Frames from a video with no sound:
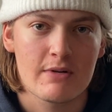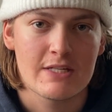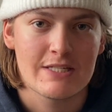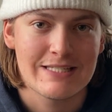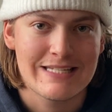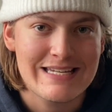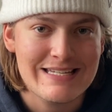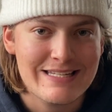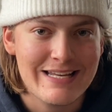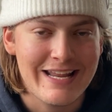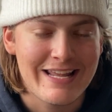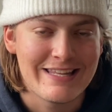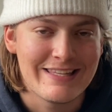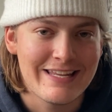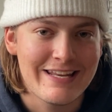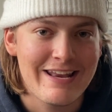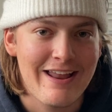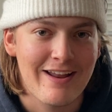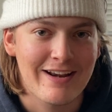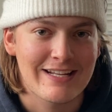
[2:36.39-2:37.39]
season. It
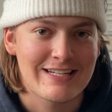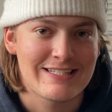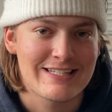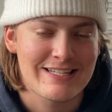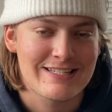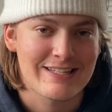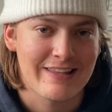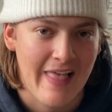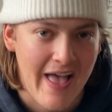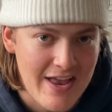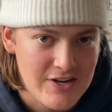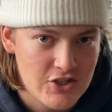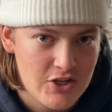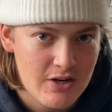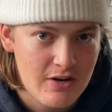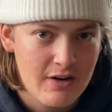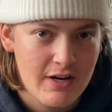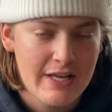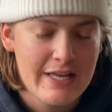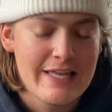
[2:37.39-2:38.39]
did not exist last
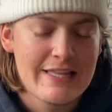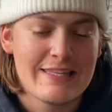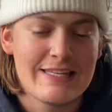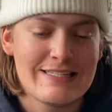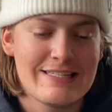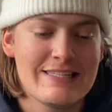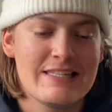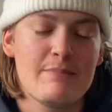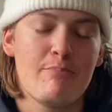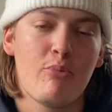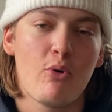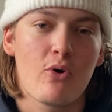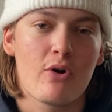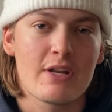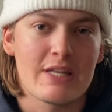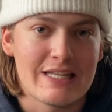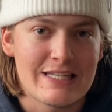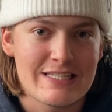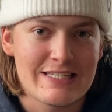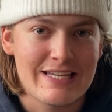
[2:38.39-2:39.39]
year. This is the board
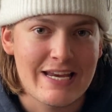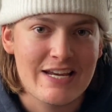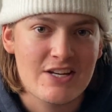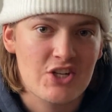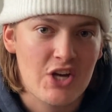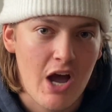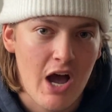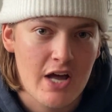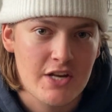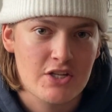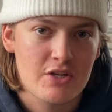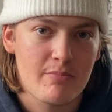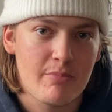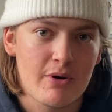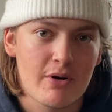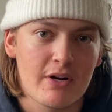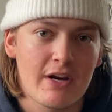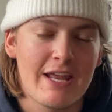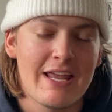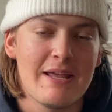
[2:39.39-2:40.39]
that Sage
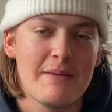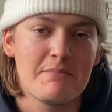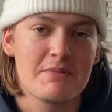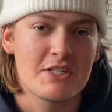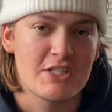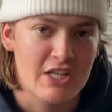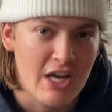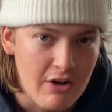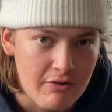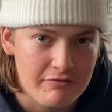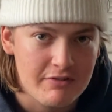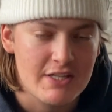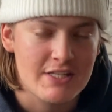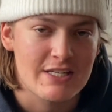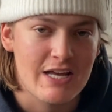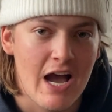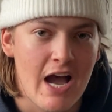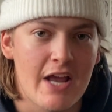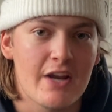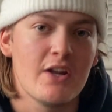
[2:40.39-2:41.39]
Kotzenberg himself
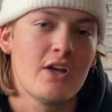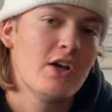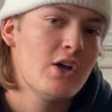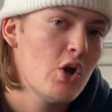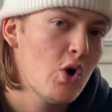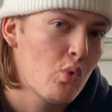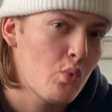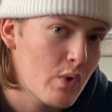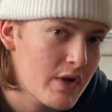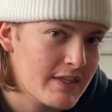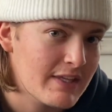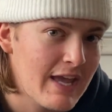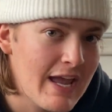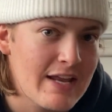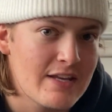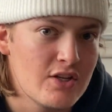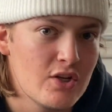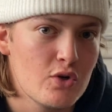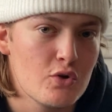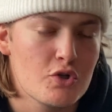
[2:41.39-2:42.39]
designed with
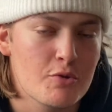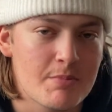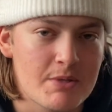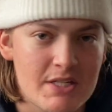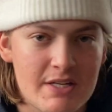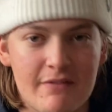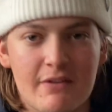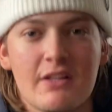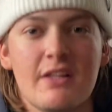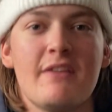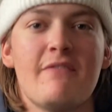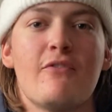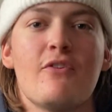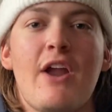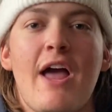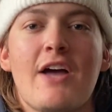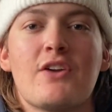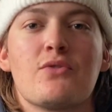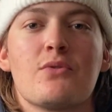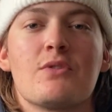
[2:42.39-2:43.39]
K2 specifically for
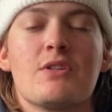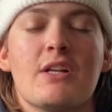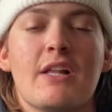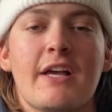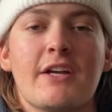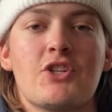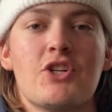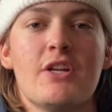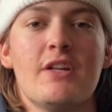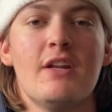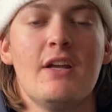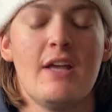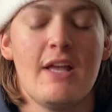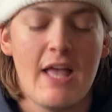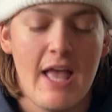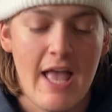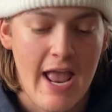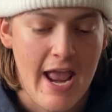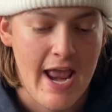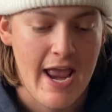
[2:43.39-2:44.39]
natural selection.
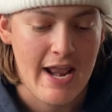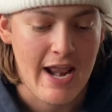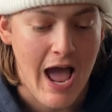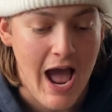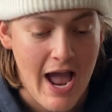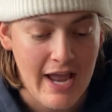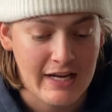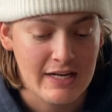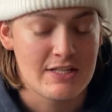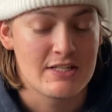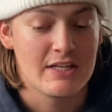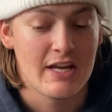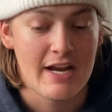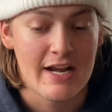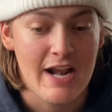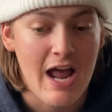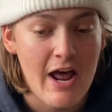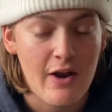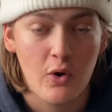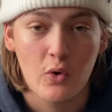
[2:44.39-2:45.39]
And I can say
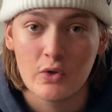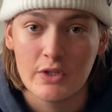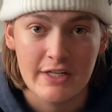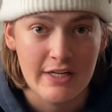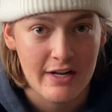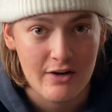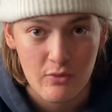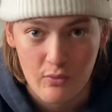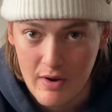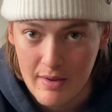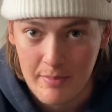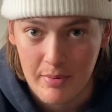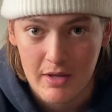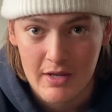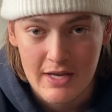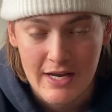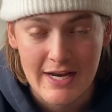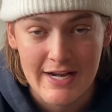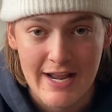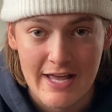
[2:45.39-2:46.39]
not only did it rip
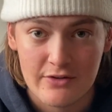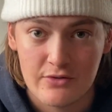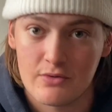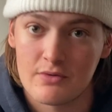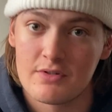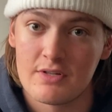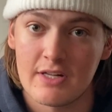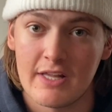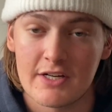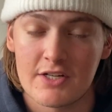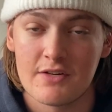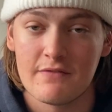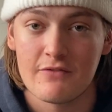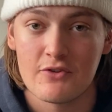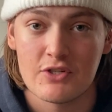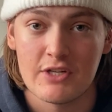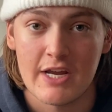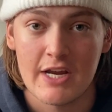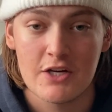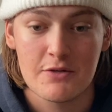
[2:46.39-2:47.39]
in natural selection for
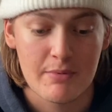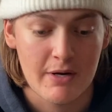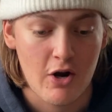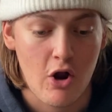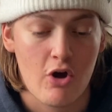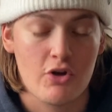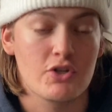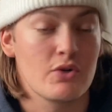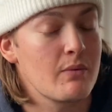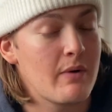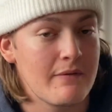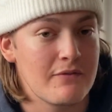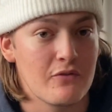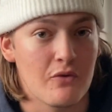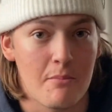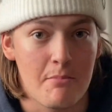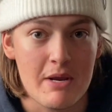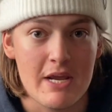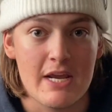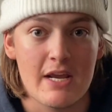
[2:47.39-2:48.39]
Sage, but it also rips
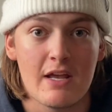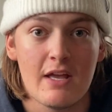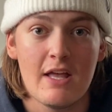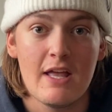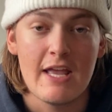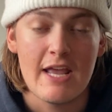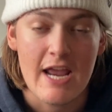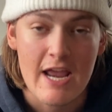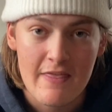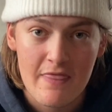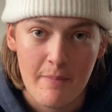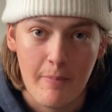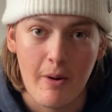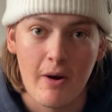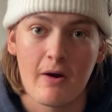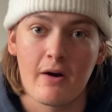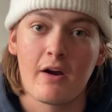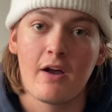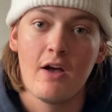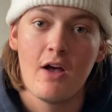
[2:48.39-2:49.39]
for me in the
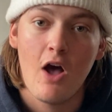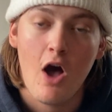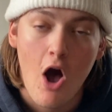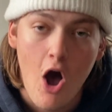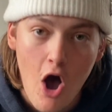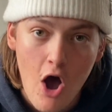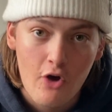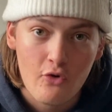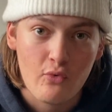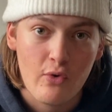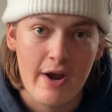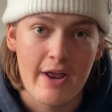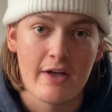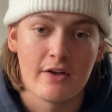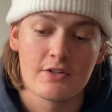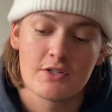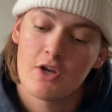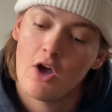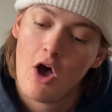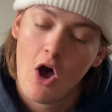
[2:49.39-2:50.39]
park, on
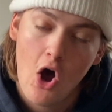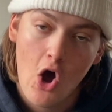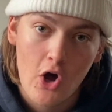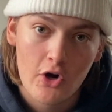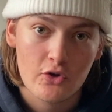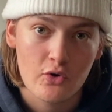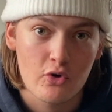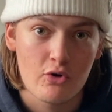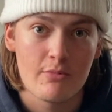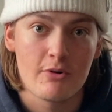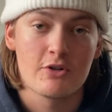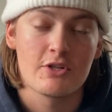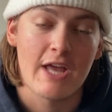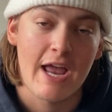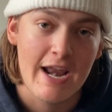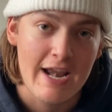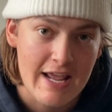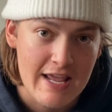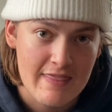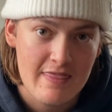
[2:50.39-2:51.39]
rails, on groomers,
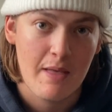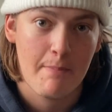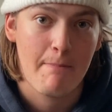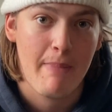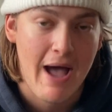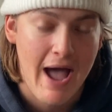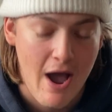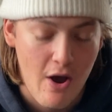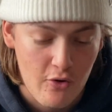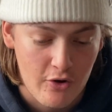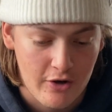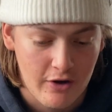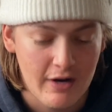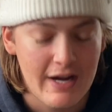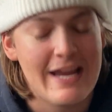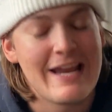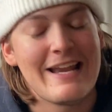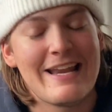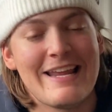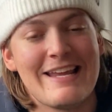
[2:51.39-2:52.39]
and in the powder.
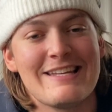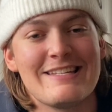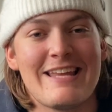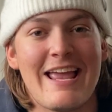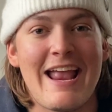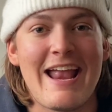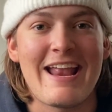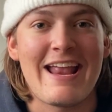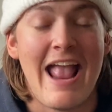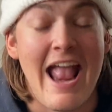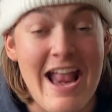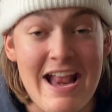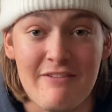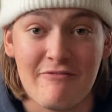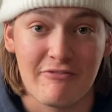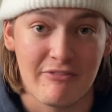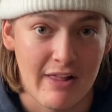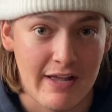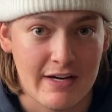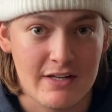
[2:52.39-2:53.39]
It is a 8
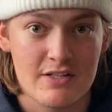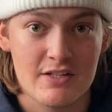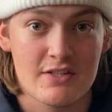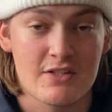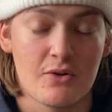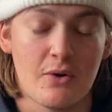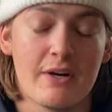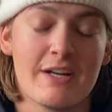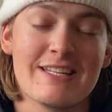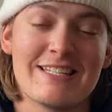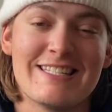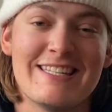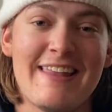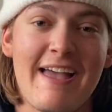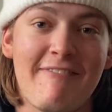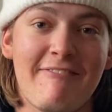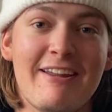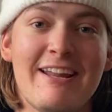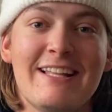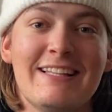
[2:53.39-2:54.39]
flex, so it is
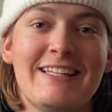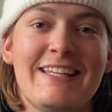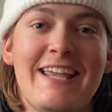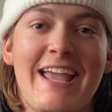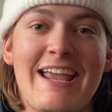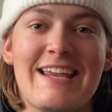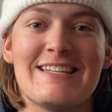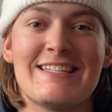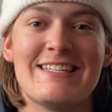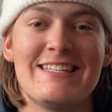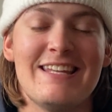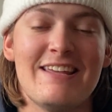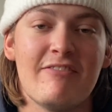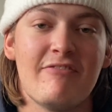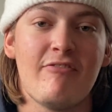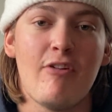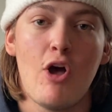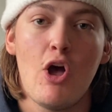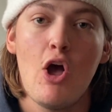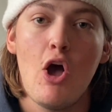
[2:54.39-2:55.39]
definitely a
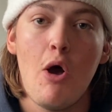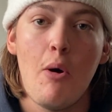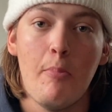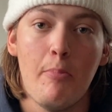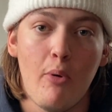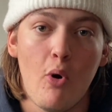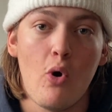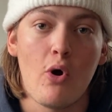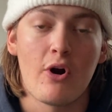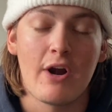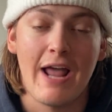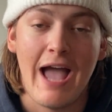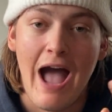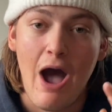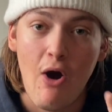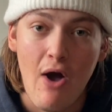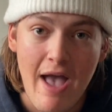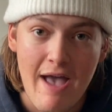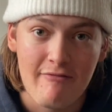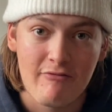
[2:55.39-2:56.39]
stiff board.
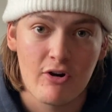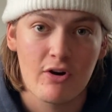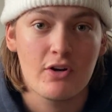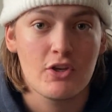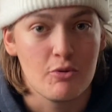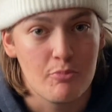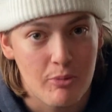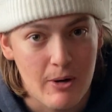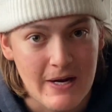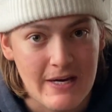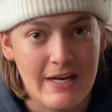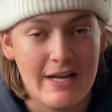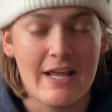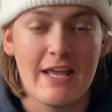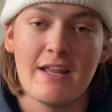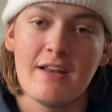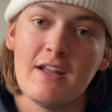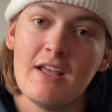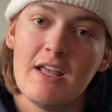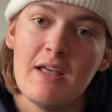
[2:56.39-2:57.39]
However, you break it
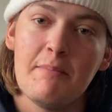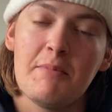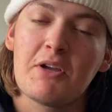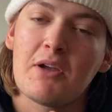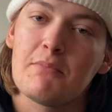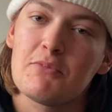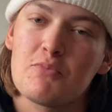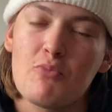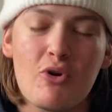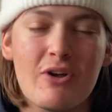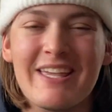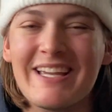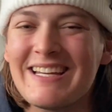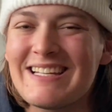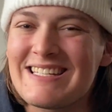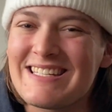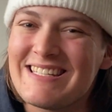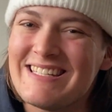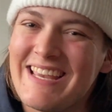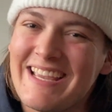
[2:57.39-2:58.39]
in, it becomes more like a
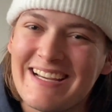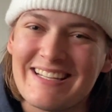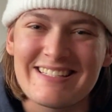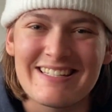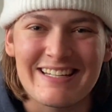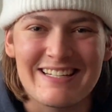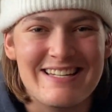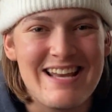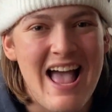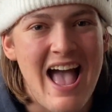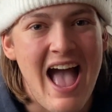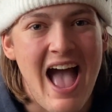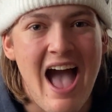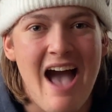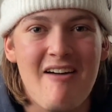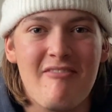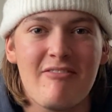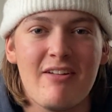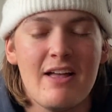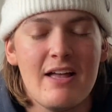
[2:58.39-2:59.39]
6,
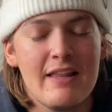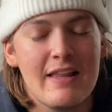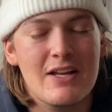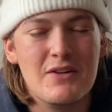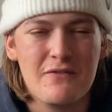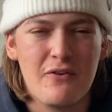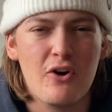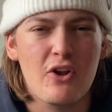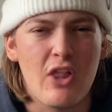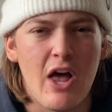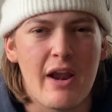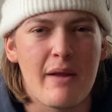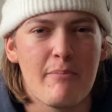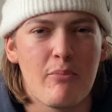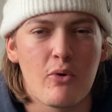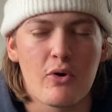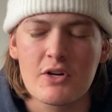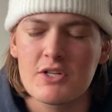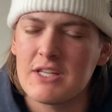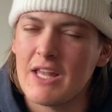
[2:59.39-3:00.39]
6.5. That's for a lot of
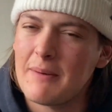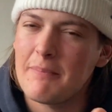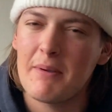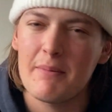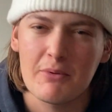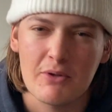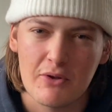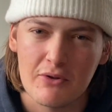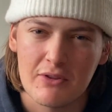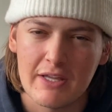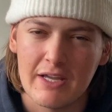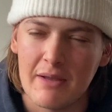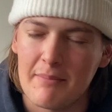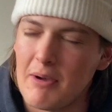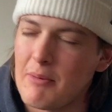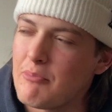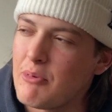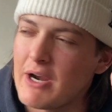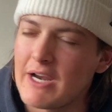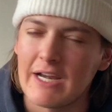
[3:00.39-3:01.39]
boards. A lot of people don't think
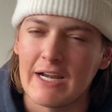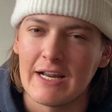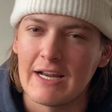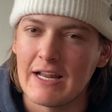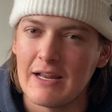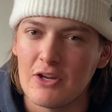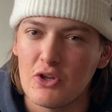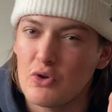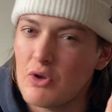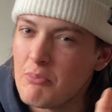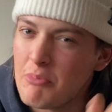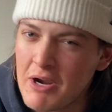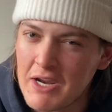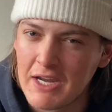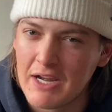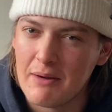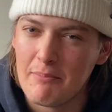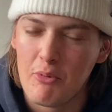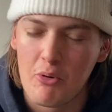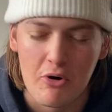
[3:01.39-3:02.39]
about breaking it in. You can break
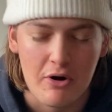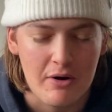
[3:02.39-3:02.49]
in a board,